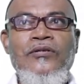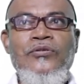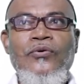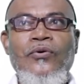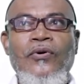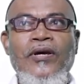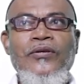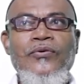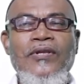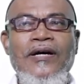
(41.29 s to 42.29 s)
So
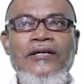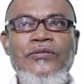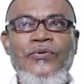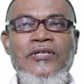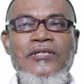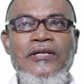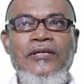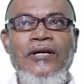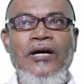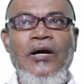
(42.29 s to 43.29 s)
into that we are
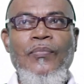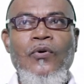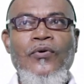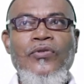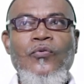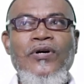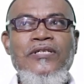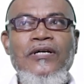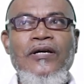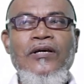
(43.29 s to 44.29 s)
starting up with
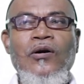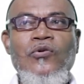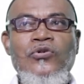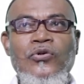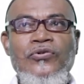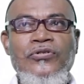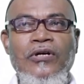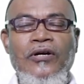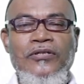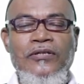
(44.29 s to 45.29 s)
what are the control
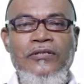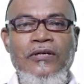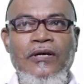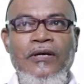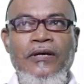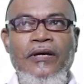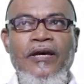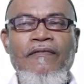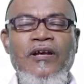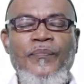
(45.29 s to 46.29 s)
structures.
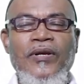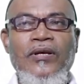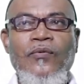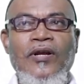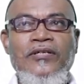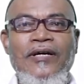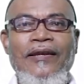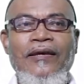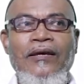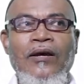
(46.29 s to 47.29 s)
In that particular
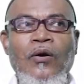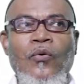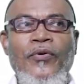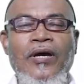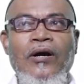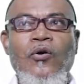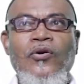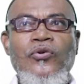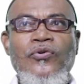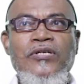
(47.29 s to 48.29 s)
journey we are
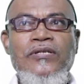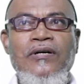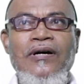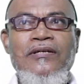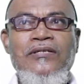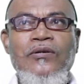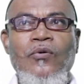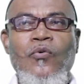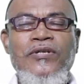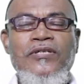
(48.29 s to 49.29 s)
going to discuss
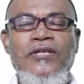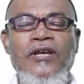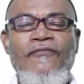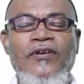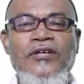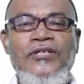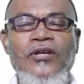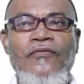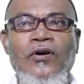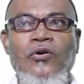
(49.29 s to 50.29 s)
what is the
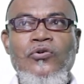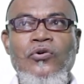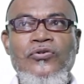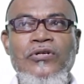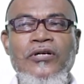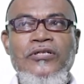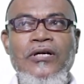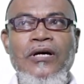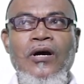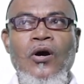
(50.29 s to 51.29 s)
definition of a control
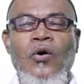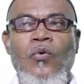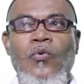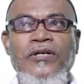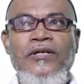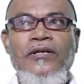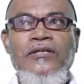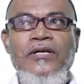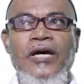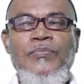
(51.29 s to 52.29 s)
structure, what are the
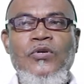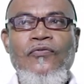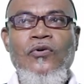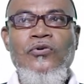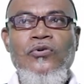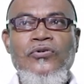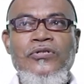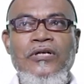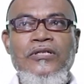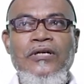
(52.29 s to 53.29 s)
types of control
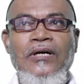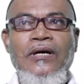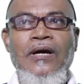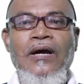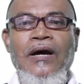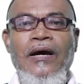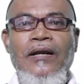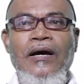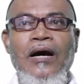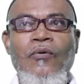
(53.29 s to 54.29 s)
structure,
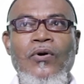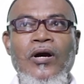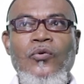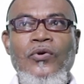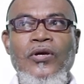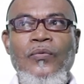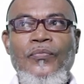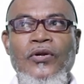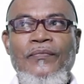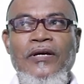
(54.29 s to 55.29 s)
and how can we
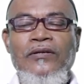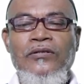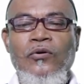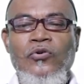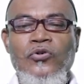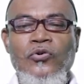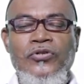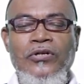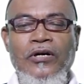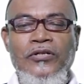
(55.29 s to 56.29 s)
implement control
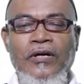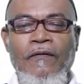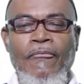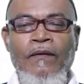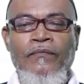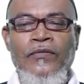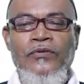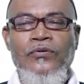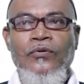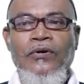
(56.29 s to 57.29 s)
structure.
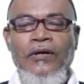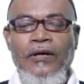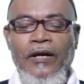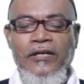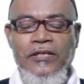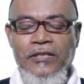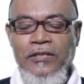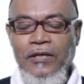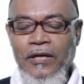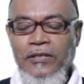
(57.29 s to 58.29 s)
So let's
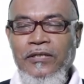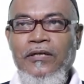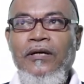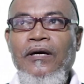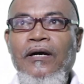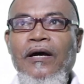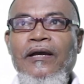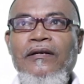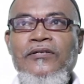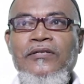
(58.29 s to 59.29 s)
start
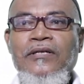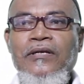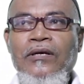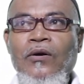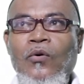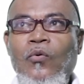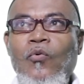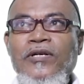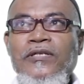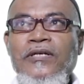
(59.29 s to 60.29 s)
and see
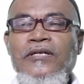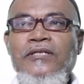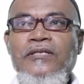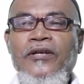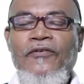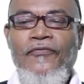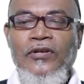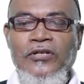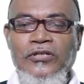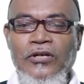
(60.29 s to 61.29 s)
what is the
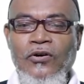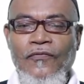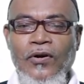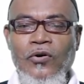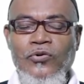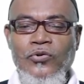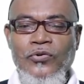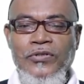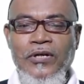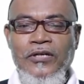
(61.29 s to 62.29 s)
definition of a
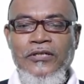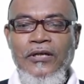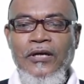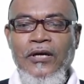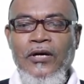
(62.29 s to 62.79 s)
control structure.